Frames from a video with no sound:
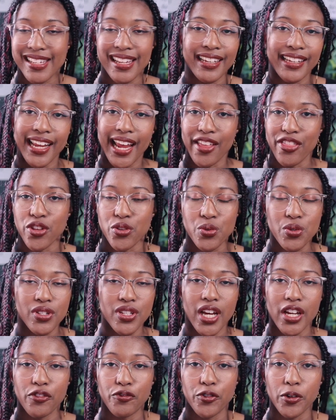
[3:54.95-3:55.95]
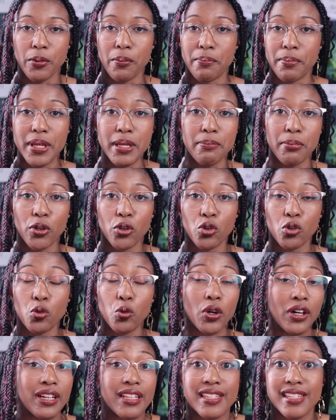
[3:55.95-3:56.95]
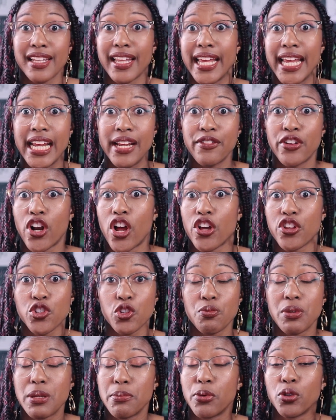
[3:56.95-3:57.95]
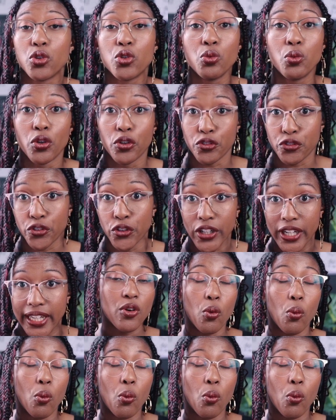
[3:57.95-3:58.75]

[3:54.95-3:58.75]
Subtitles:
Again, this was done for people who were enslaved and also people who were free.